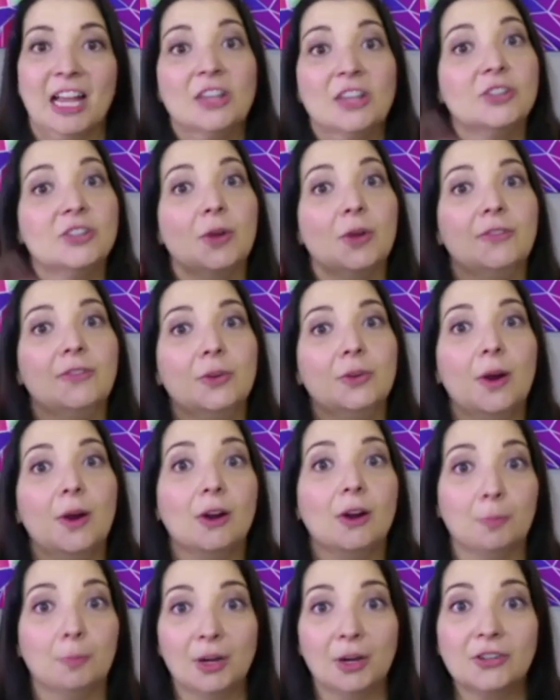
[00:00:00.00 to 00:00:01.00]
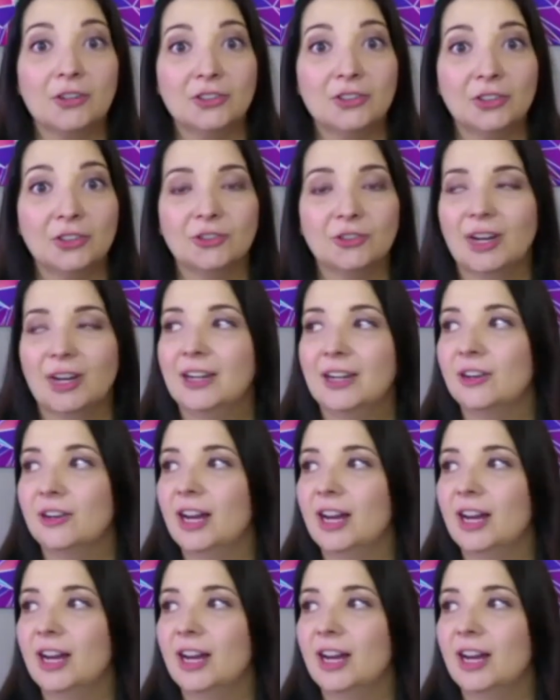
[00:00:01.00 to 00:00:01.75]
So if you are a personal trainer